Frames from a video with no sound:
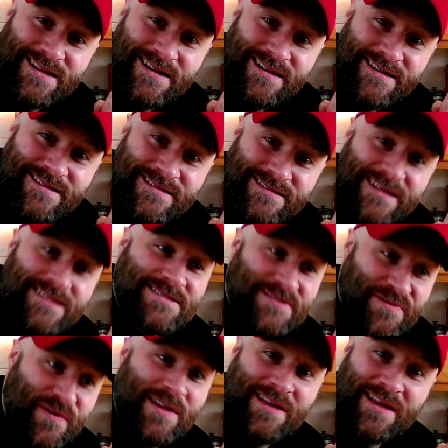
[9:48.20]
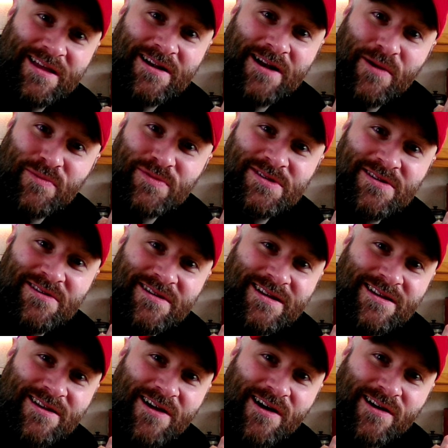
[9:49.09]
to finally get an
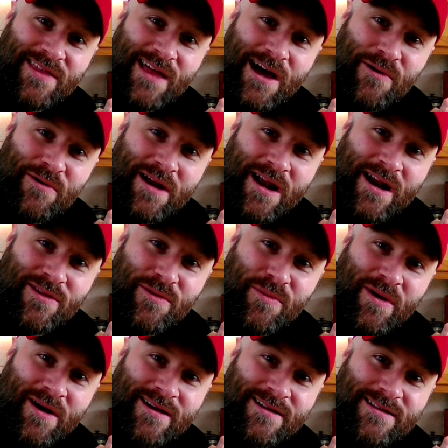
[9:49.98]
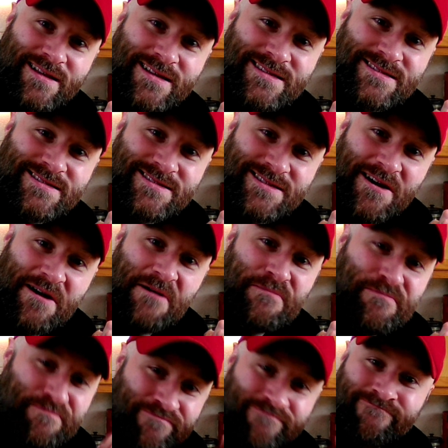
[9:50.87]
opportunity to knock that one out of the bucket list.
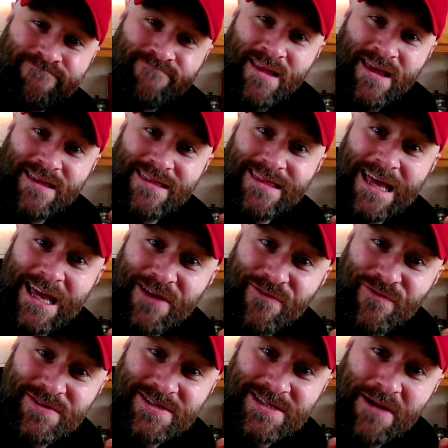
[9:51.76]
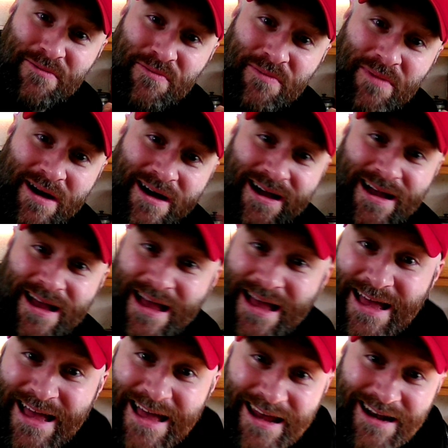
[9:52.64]
So thank you for stopping by,
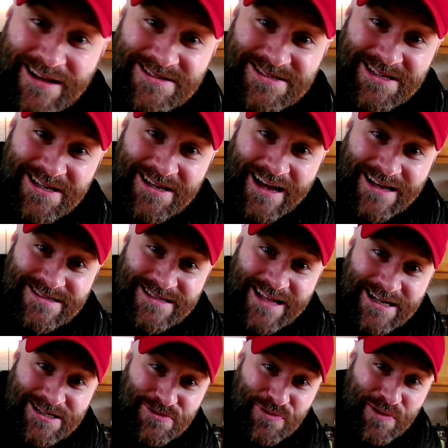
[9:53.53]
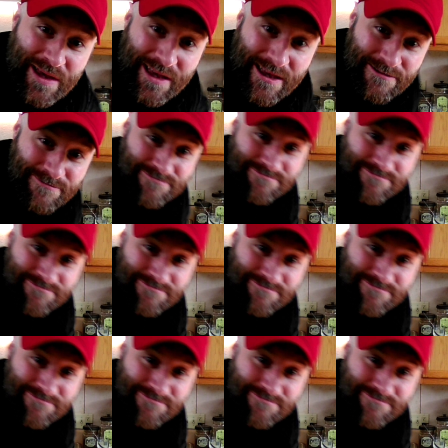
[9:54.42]
and I'll see you guys next week.